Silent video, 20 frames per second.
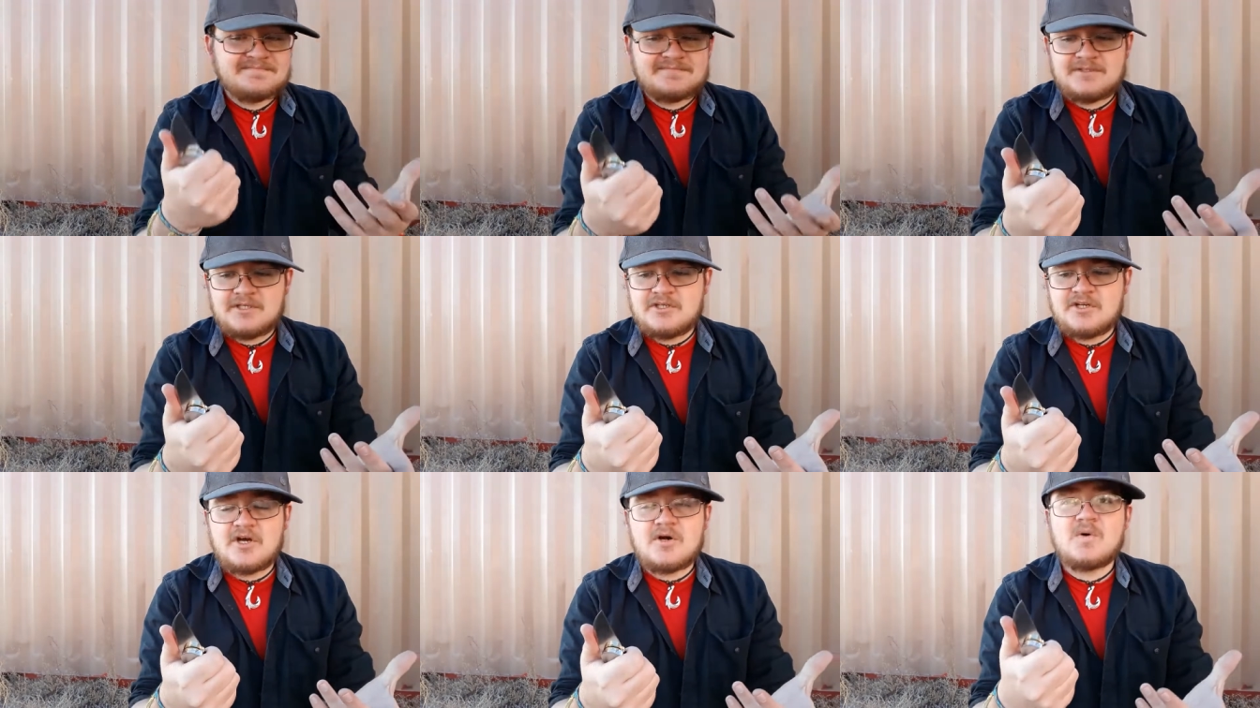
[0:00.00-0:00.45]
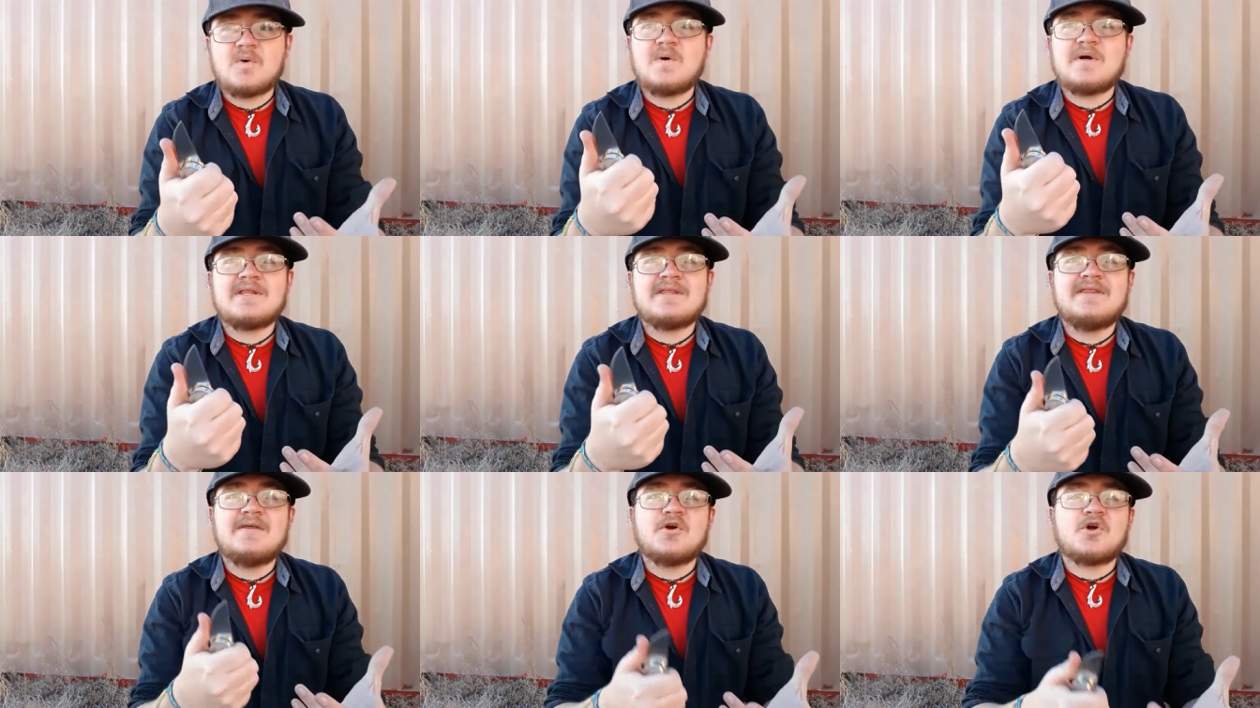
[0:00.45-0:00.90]
you know,
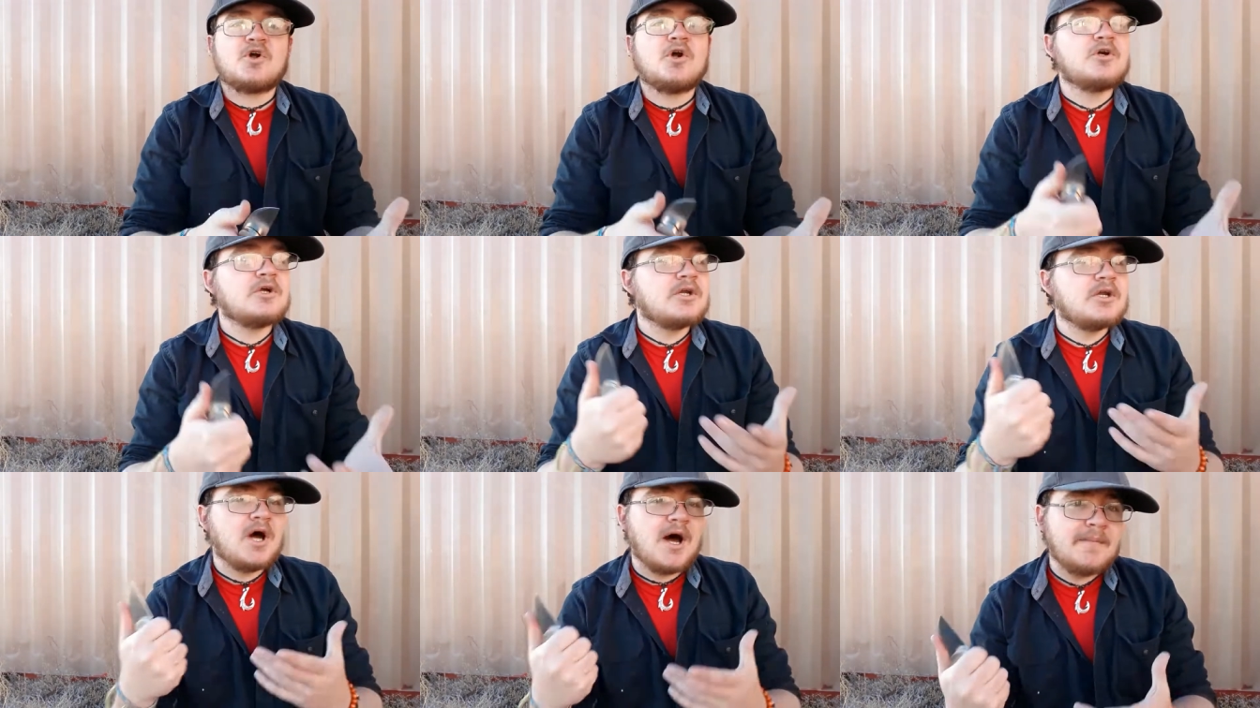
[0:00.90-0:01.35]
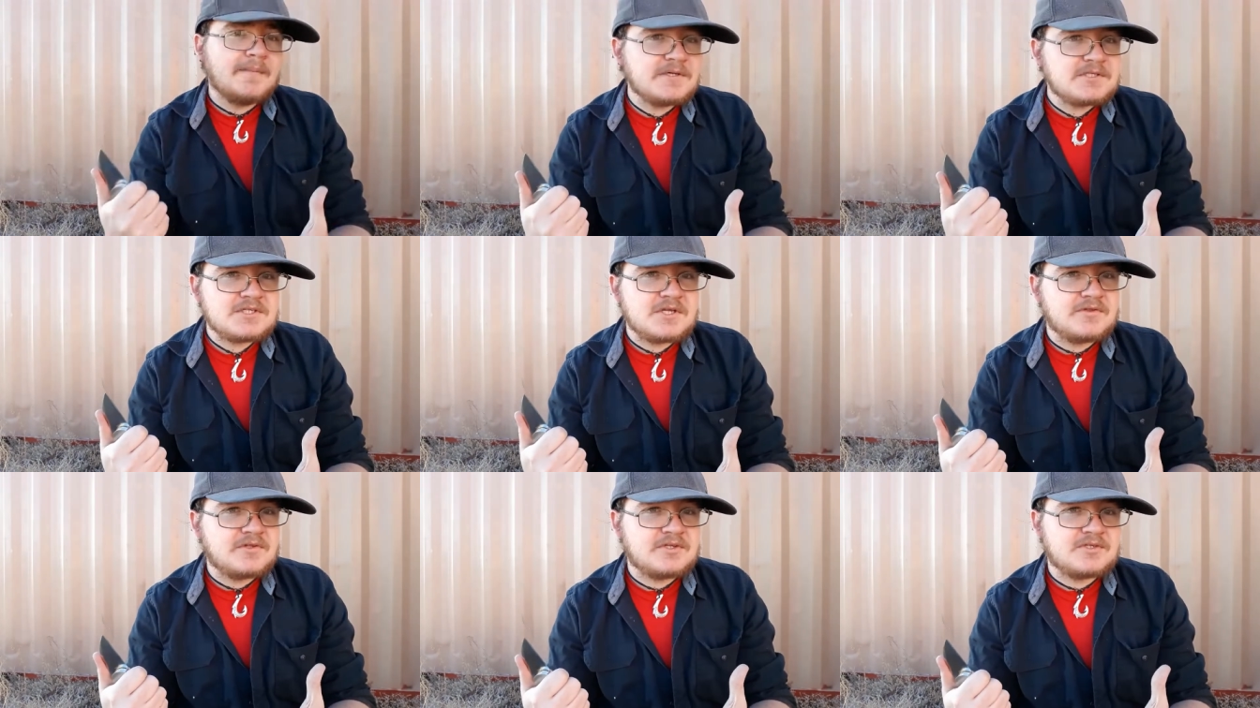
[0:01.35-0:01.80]
the
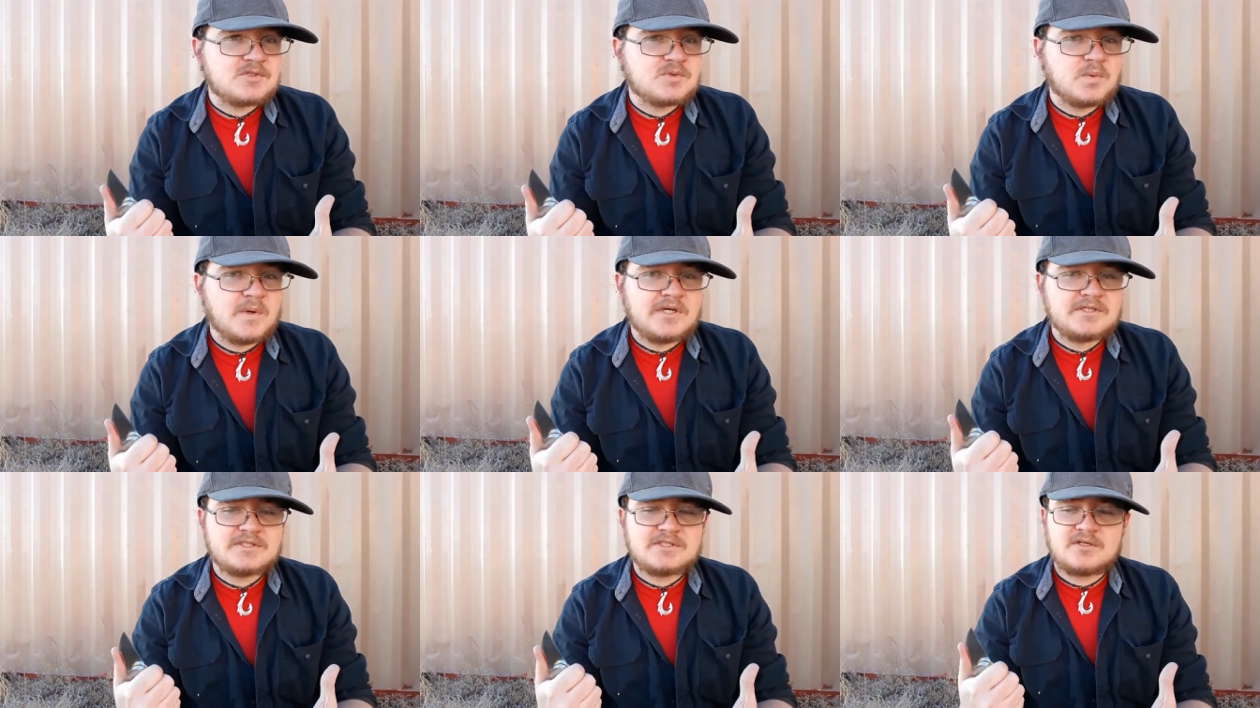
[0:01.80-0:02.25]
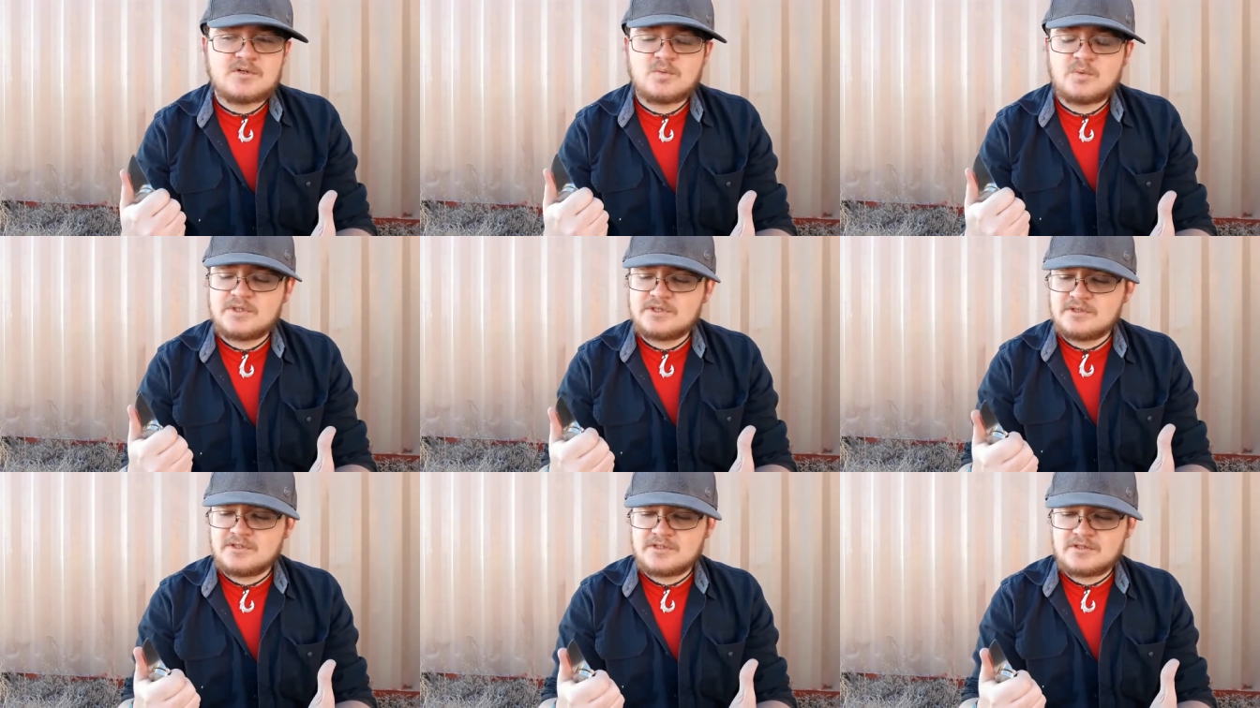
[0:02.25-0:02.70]
ergonomics on the Swell Center
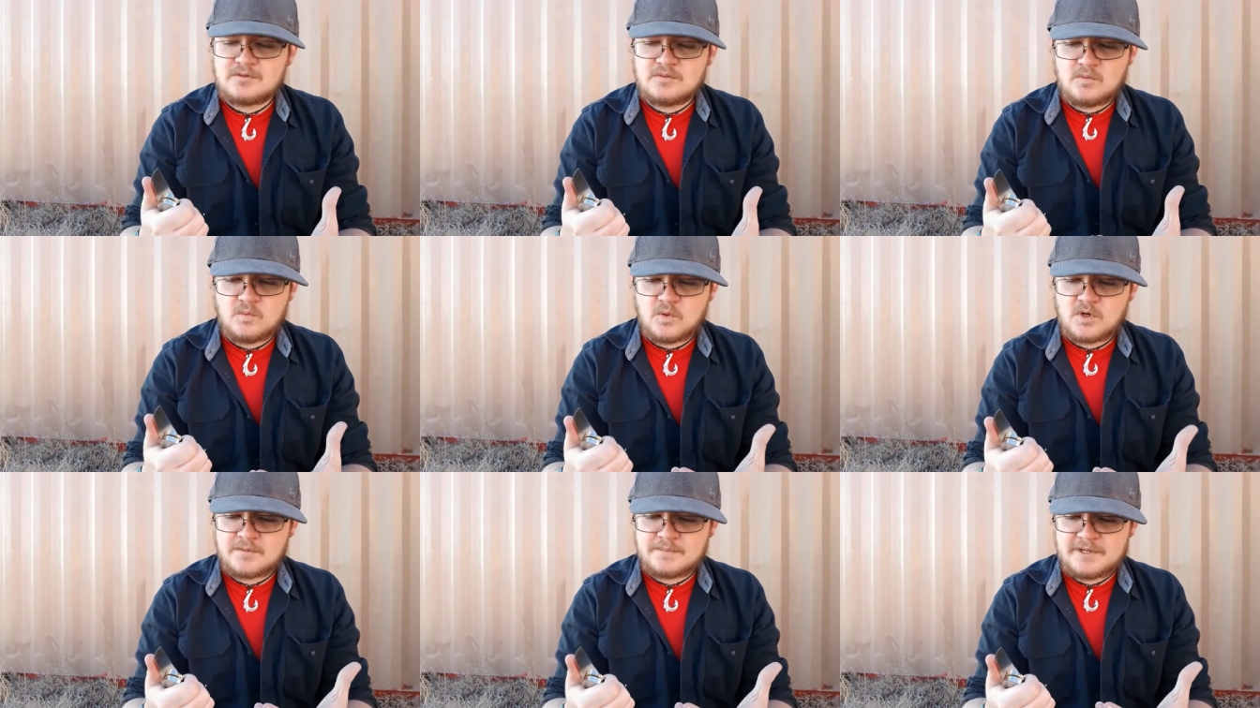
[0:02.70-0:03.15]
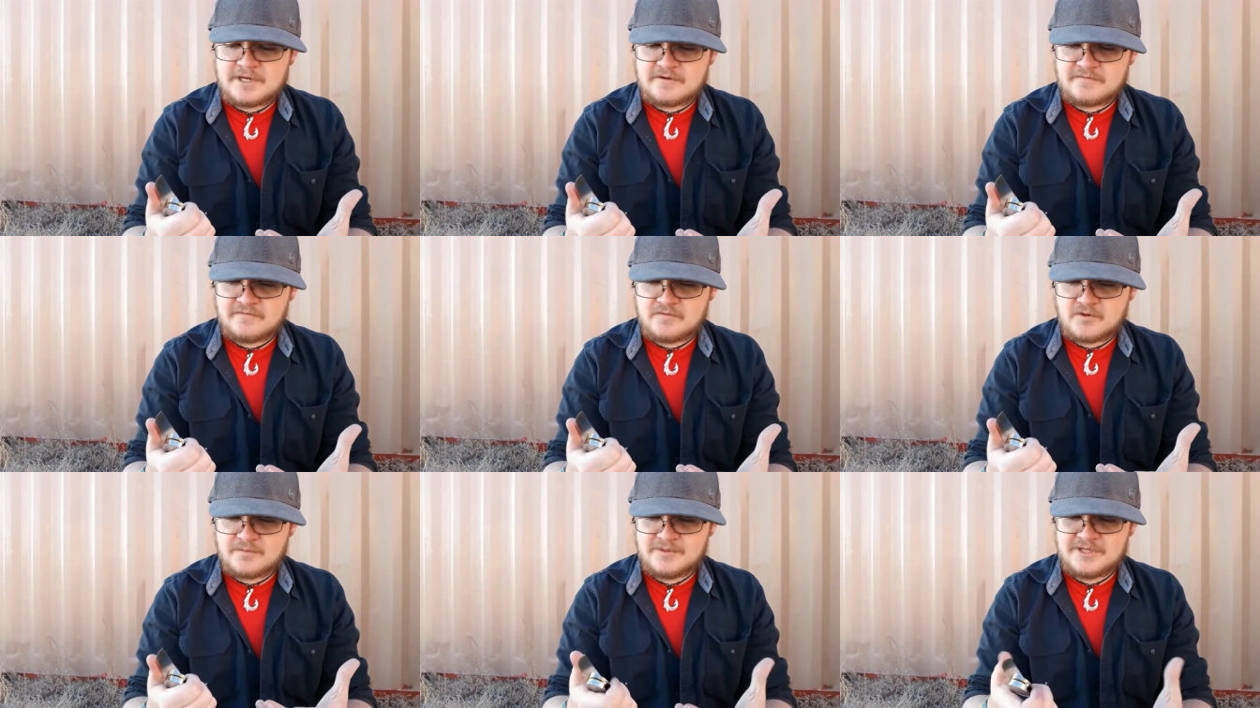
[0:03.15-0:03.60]
Whittler work better
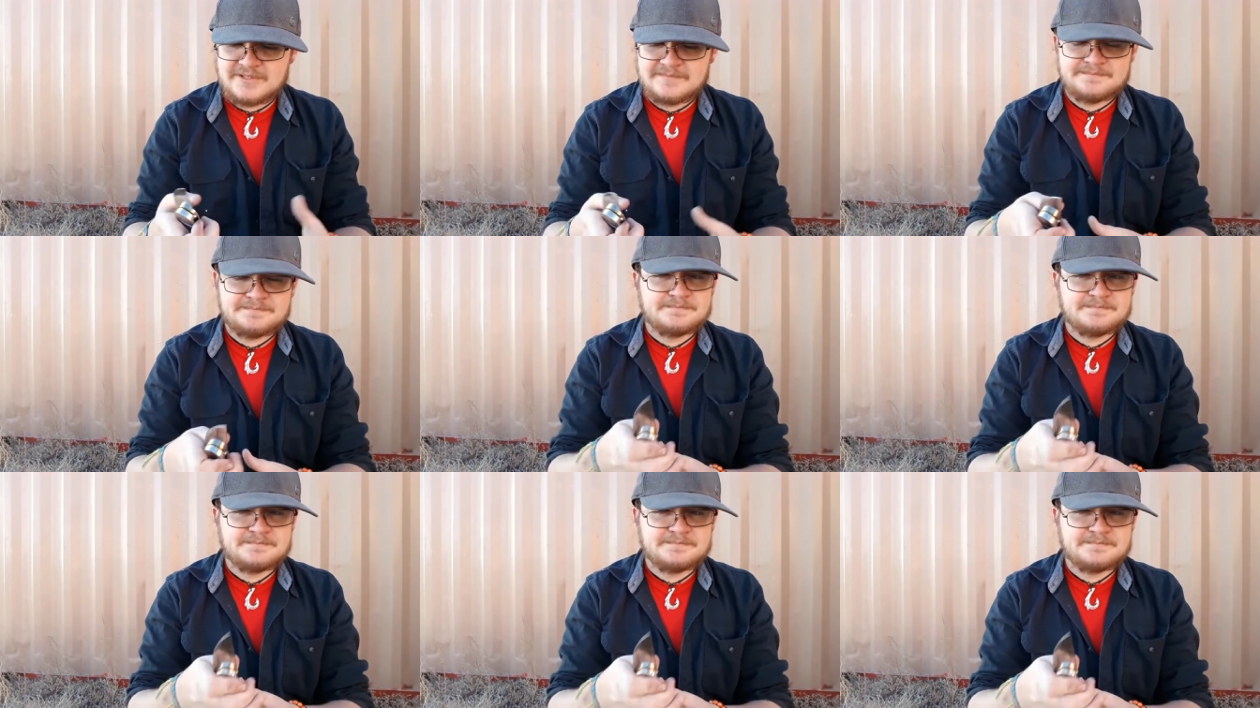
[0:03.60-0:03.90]
for me.